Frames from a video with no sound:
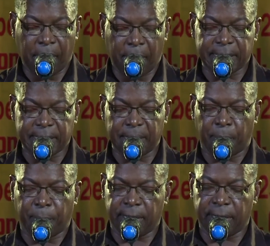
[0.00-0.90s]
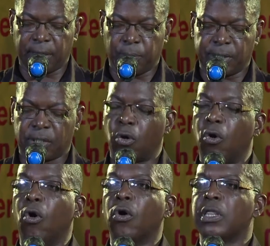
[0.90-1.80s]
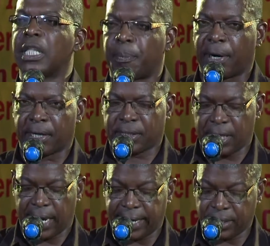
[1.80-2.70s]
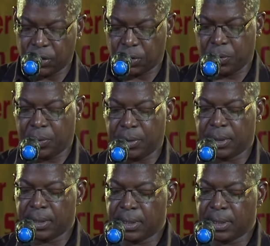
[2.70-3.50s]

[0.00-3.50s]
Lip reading: The Barbados Labour Party was the only party I knew.